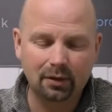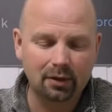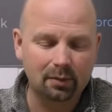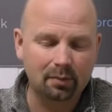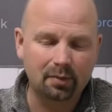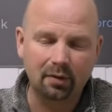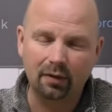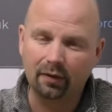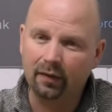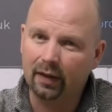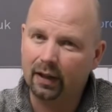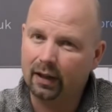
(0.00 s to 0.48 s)
to
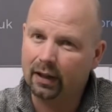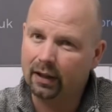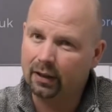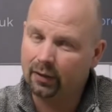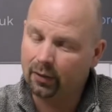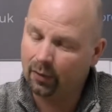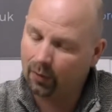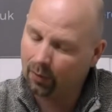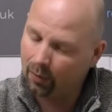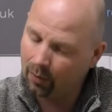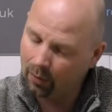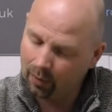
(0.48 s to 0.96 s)

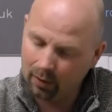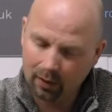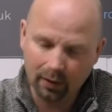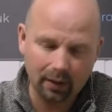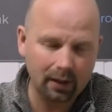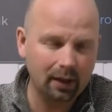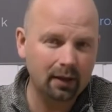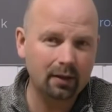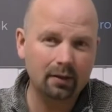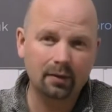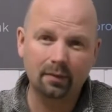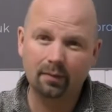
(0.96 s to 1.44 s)
provide all of
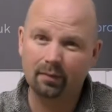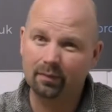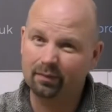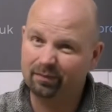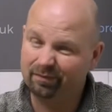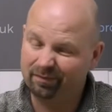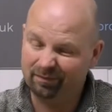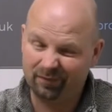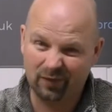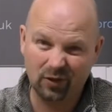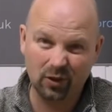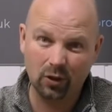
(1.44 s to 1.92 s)
that
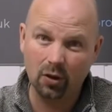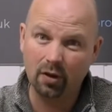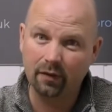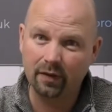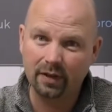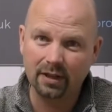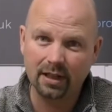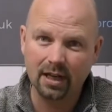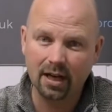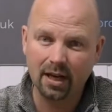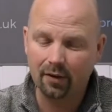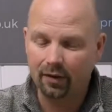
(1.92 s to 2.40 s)

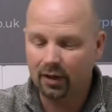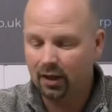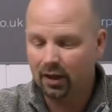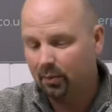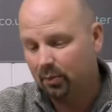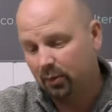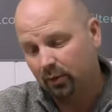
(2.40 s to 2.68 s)
surface area,